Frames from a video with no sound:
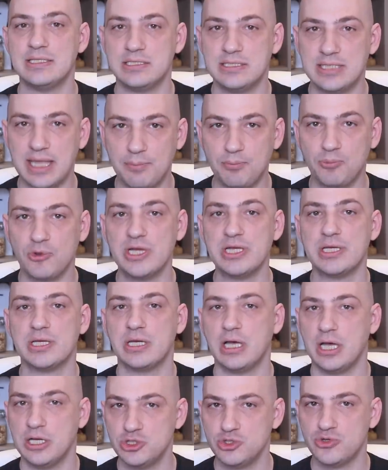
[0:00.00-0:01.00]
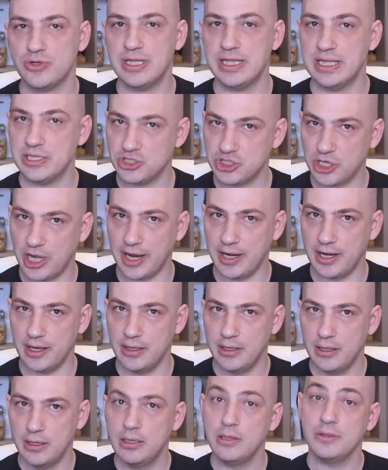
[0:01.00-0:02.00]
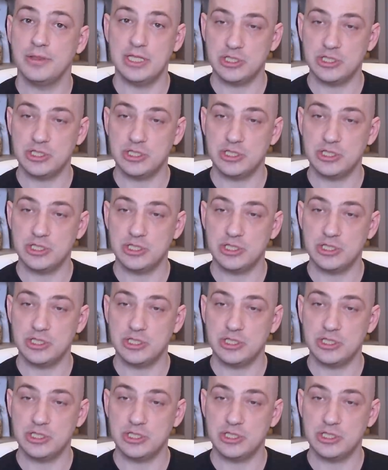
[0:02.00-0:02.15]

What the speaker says: separate country than China.